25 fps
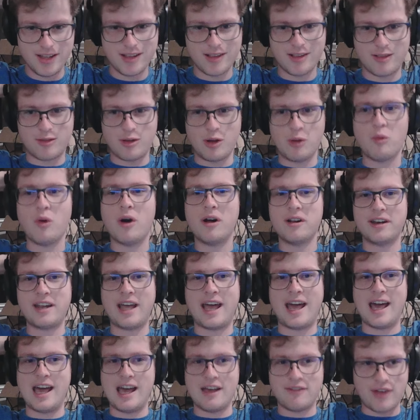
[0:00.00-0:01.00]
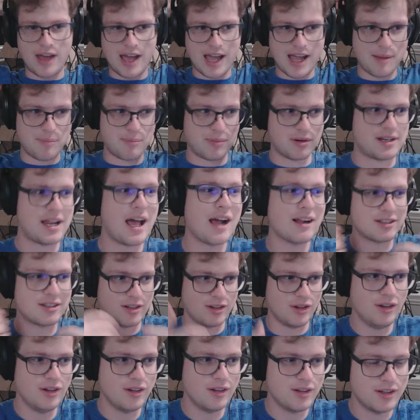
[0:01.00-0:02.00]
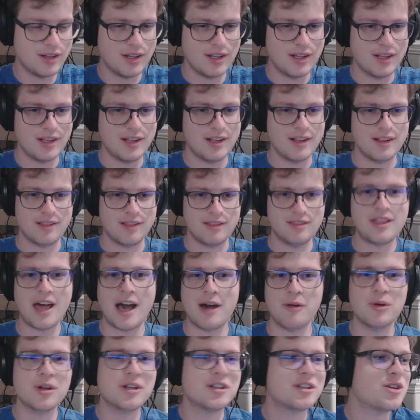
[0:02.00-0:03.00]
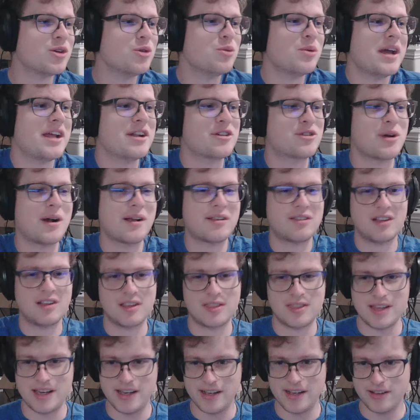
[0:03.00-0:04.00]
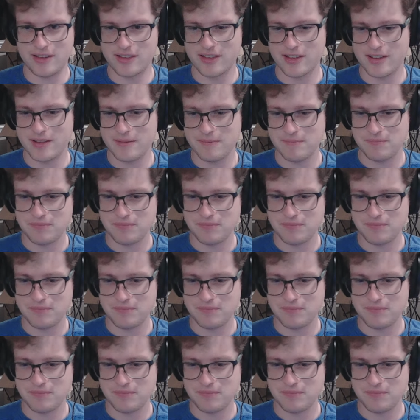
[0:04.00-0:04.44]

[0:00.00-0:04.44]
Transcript: So I wanted to have a protector that would do interesting things.